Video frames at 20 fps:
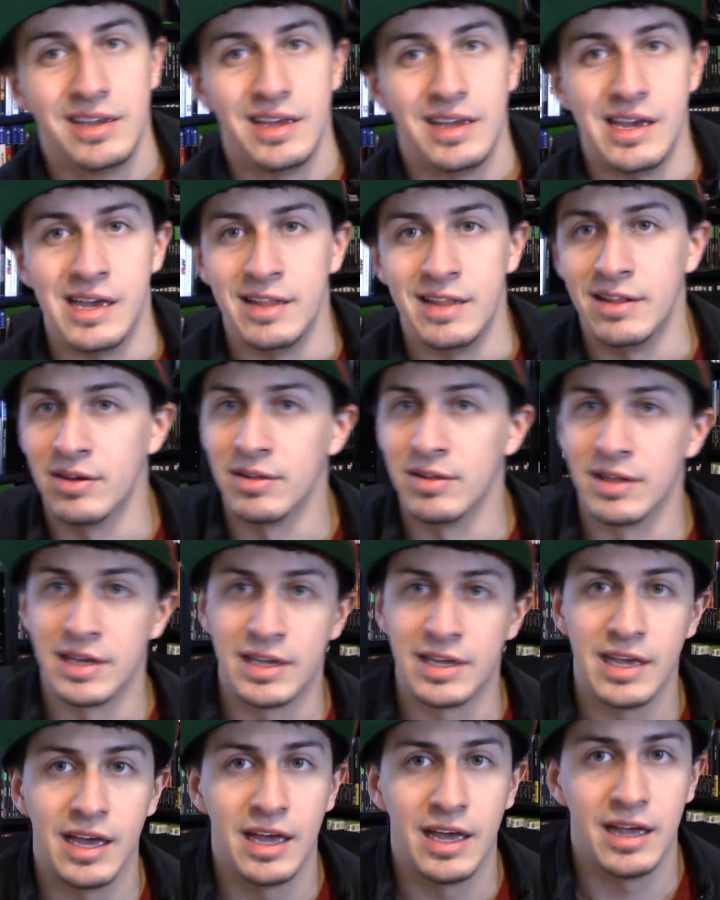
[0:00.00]
and they're
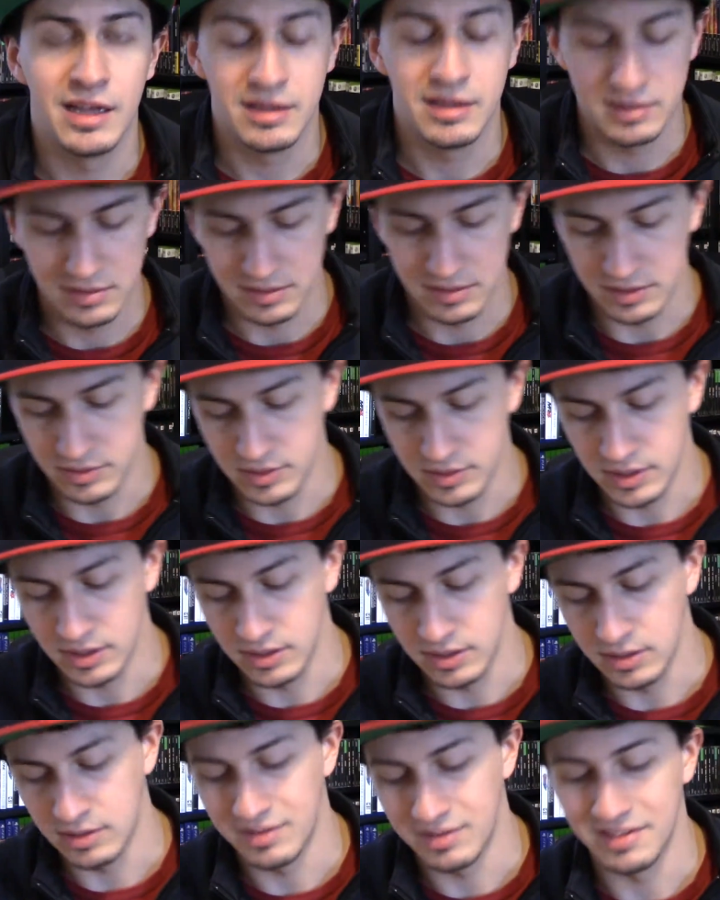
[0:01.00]
like, yeah, you
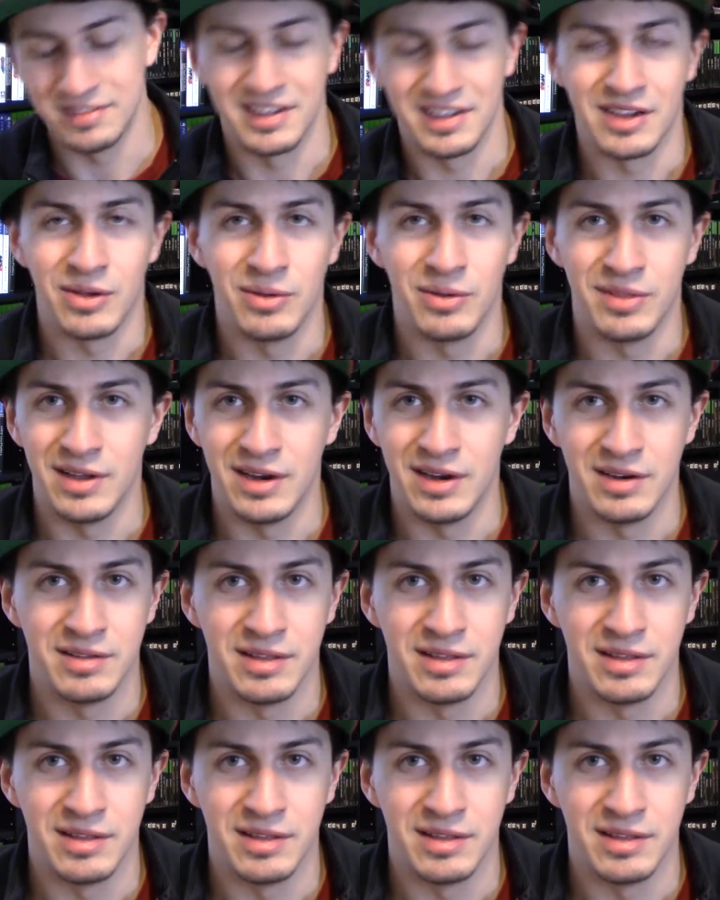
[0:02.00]
can, since I go there,